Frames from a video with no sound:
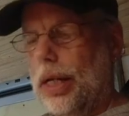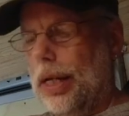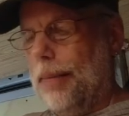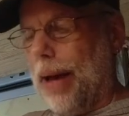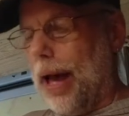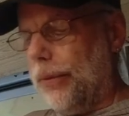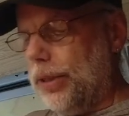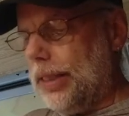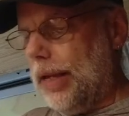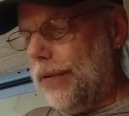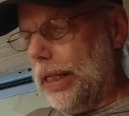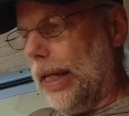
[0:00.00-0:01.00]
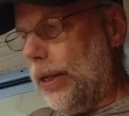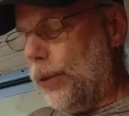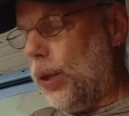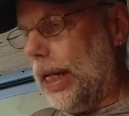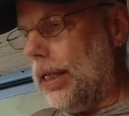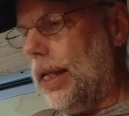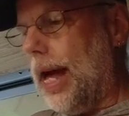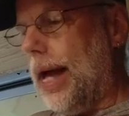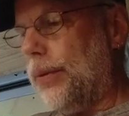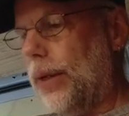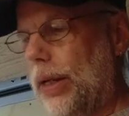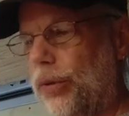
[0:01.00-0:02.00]
I was given quick
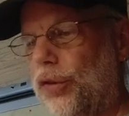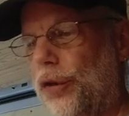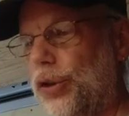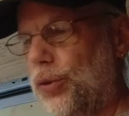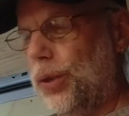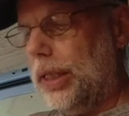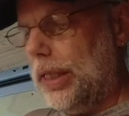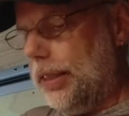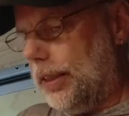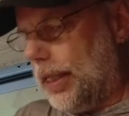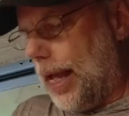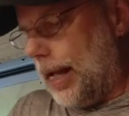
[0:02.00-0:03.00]
clot when it was first released,